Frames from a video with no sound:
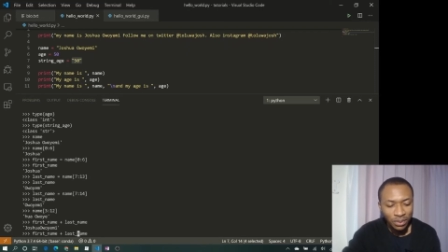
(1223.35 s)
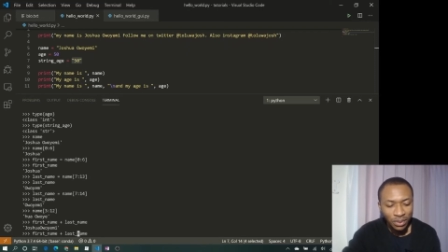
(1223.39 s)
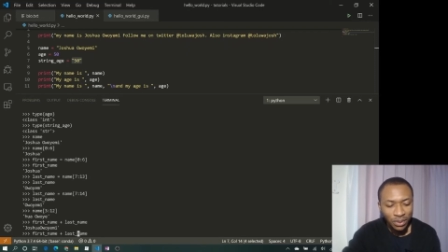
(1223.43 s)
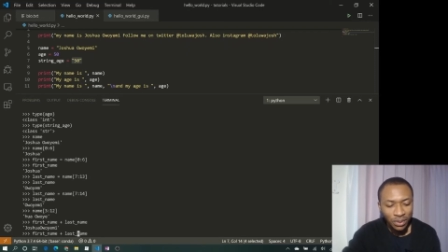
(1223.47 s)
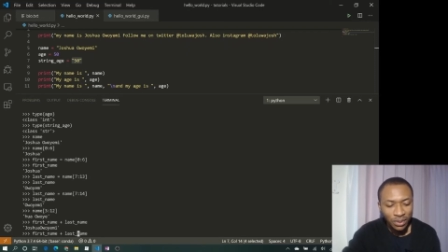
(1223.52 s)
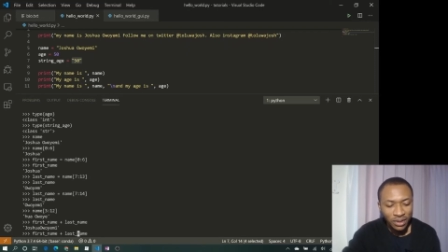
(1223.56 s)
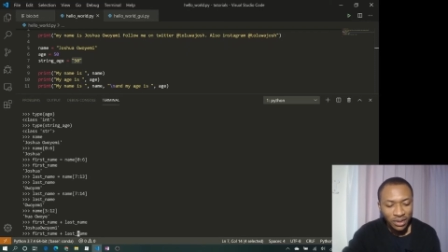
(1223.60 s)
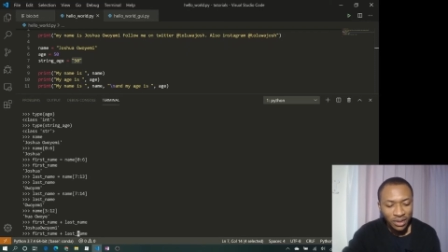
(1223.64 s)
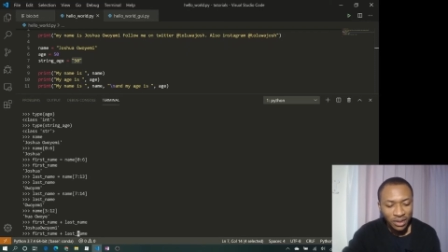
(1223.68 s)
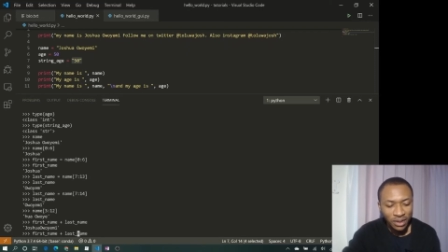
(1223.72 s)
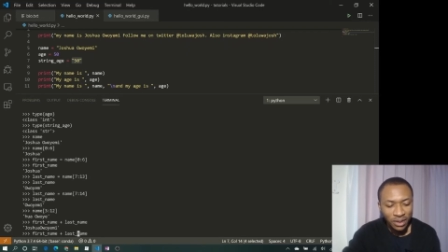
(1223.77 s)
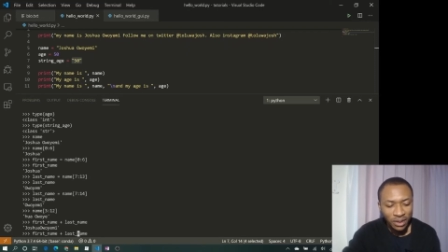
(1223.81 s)

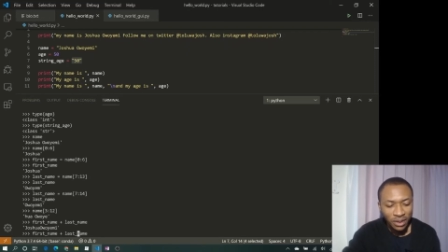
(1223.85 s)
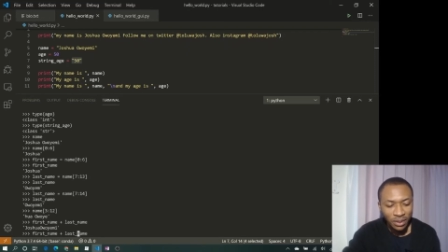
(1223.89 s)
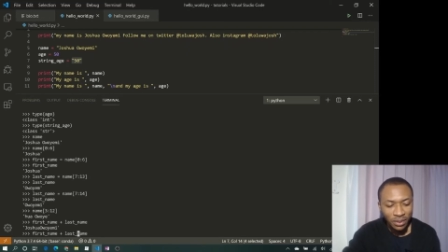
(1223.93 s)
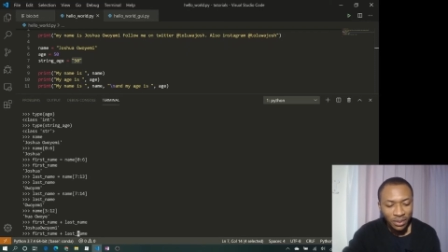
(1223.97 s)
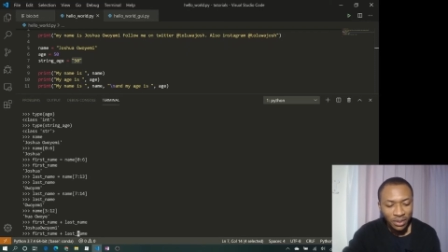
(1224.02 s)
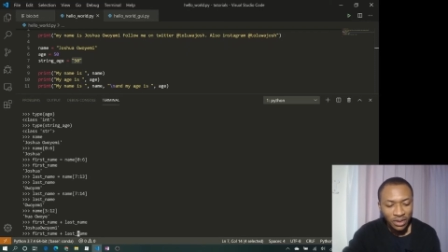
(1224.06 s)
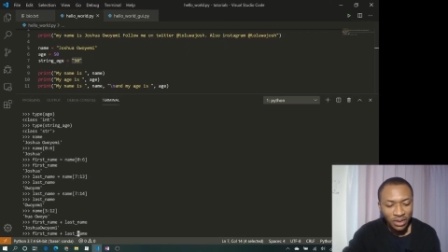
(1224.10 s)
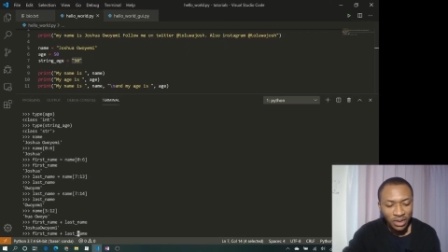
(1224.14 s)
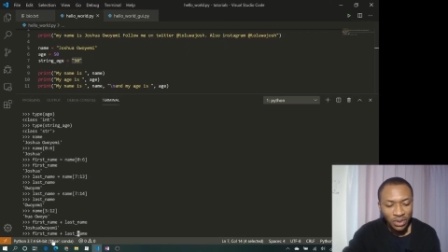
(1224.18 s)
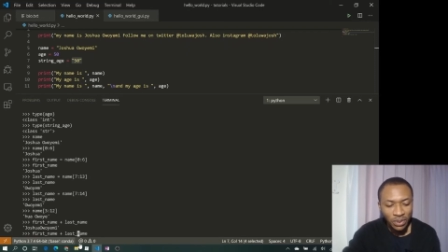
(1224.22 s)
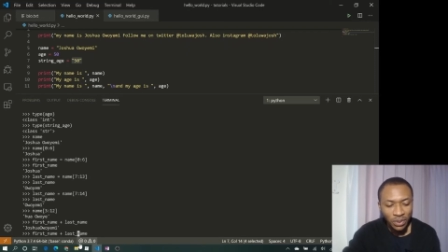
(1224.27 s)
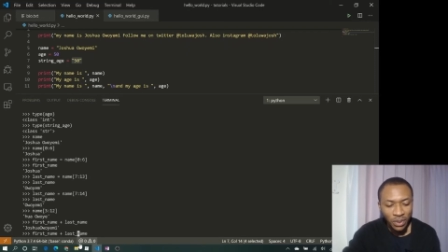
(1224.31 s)
put
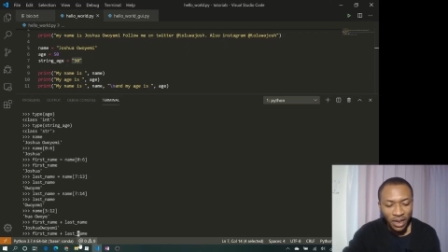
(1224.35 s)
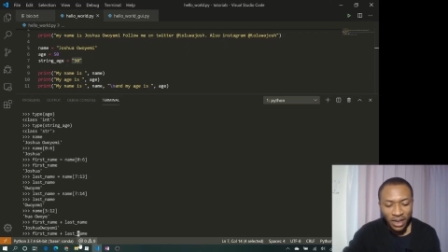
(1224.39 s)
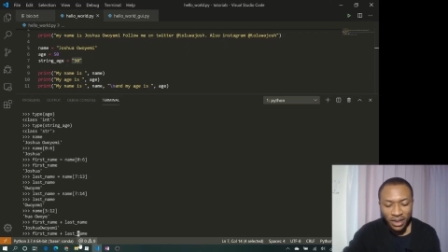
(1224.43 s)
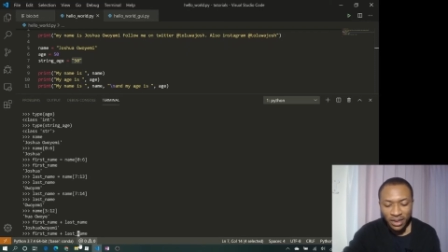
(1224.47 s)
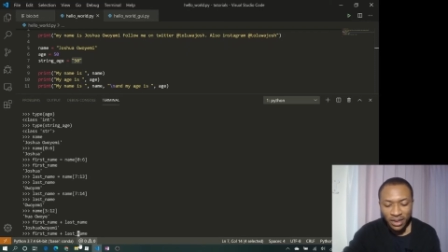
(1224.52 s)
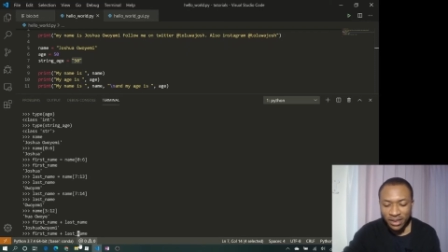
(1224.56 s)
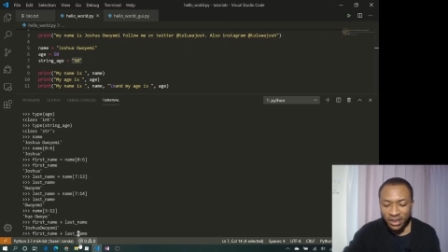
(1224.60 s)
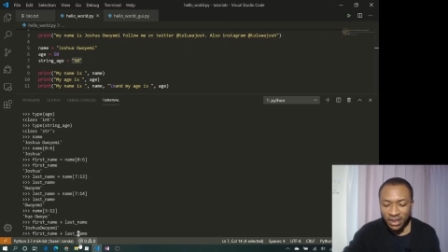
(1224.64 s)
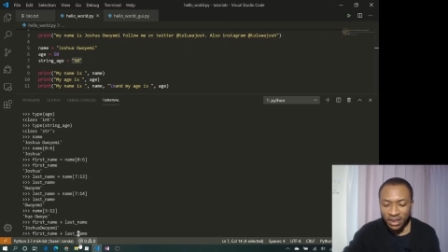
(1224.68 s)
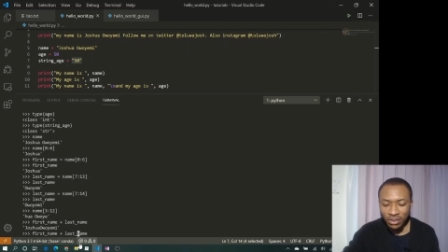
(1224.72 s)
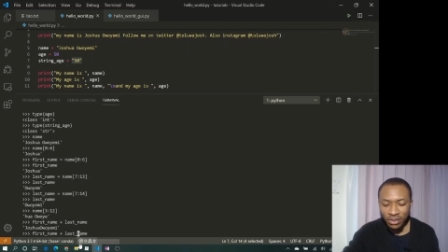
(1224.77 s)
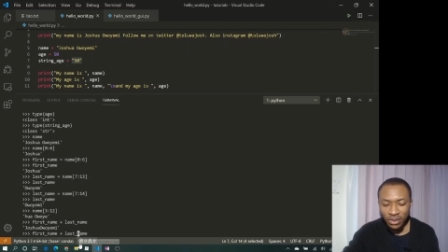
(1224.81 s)
a
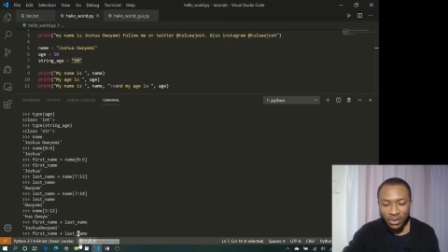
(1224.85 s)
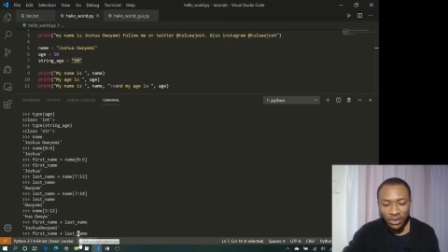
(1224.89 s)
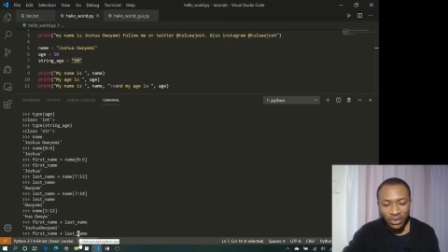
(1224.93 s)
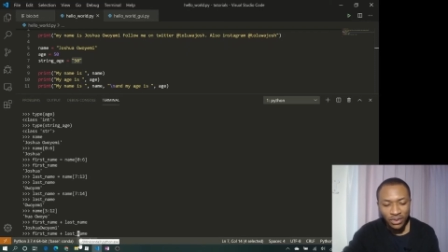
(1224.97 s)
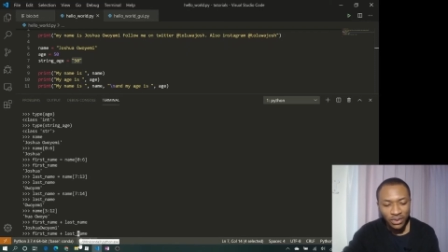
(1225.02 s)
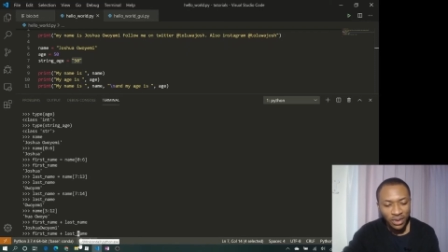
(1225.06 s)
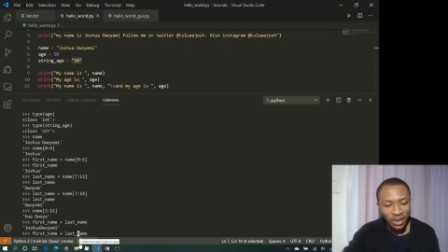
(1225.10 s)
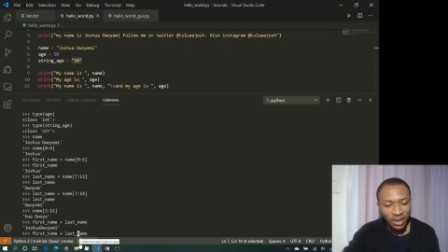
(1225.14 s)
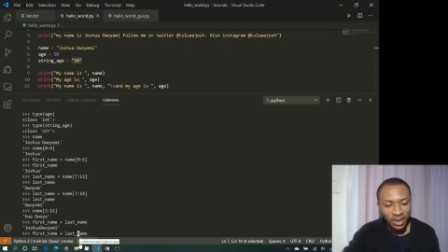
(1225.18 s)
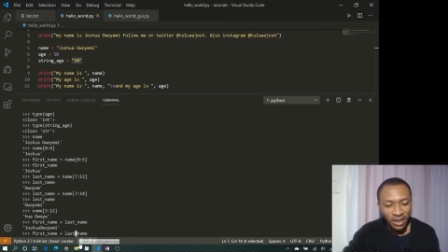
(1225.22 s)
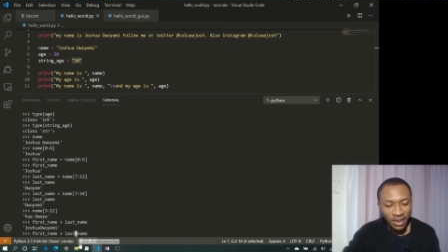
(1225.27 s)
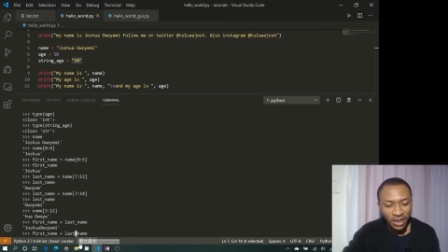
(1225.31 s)
space in
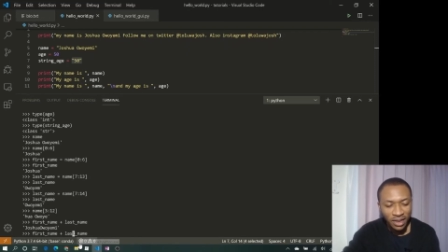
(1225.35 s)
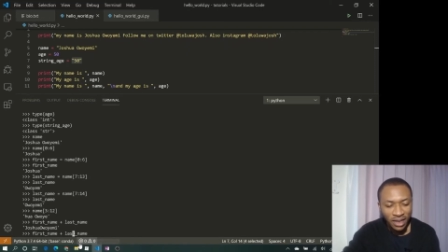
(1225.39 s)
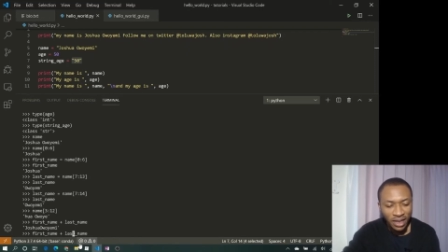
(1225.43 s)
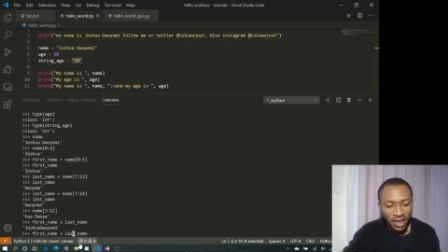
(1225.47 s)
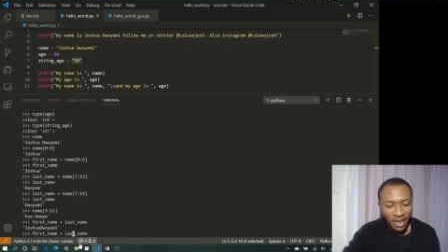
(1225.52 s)
between,